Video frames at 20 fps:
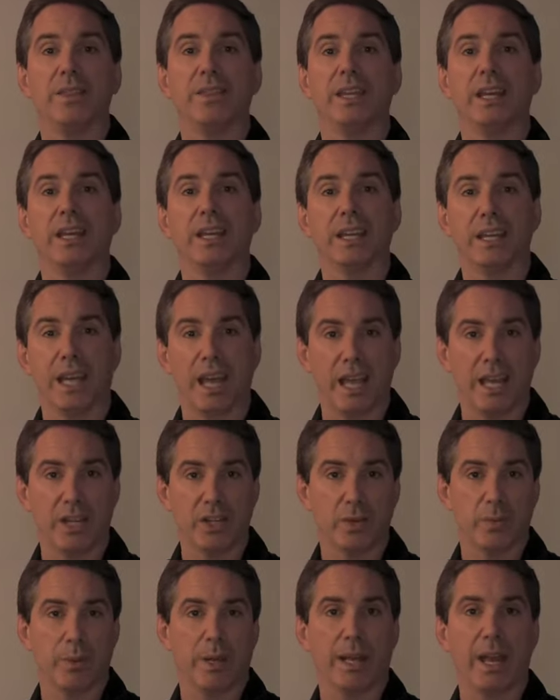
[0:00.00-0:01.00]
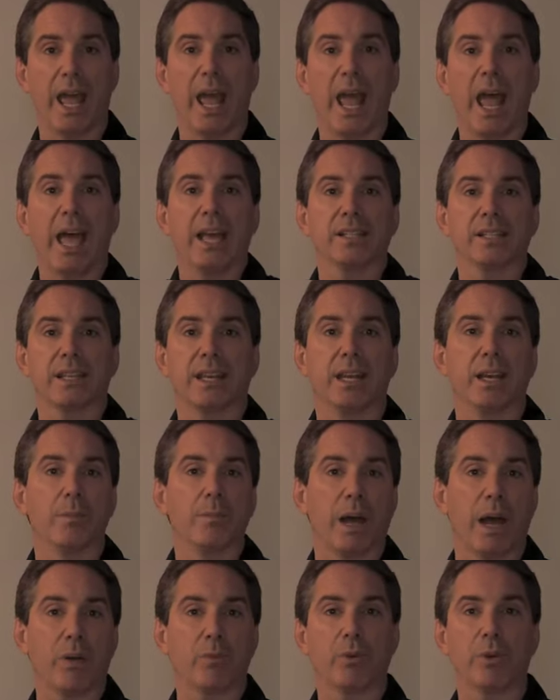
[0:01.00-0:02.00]
the engagement, asking
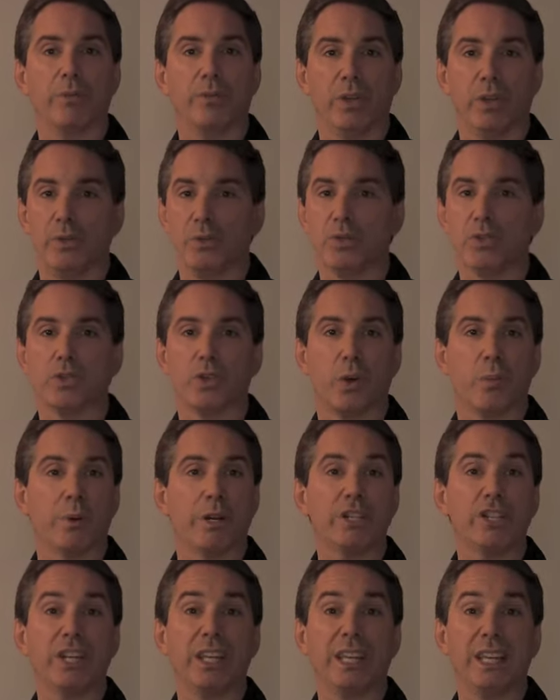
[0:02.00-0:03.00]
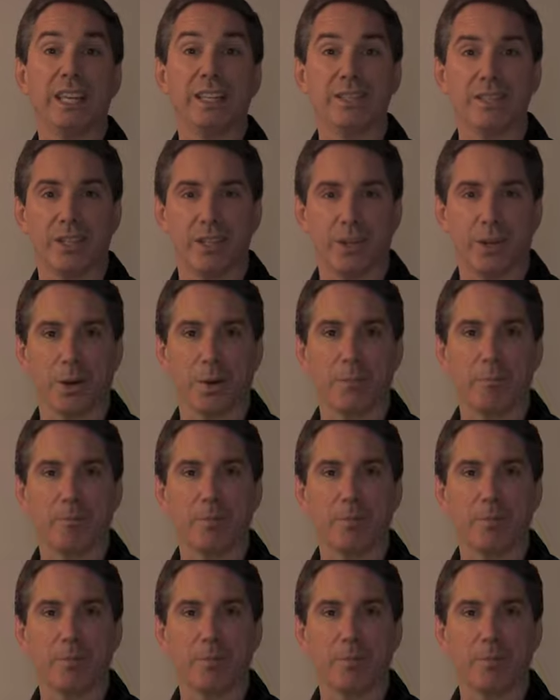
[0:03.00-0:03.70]
about reviews so much easier.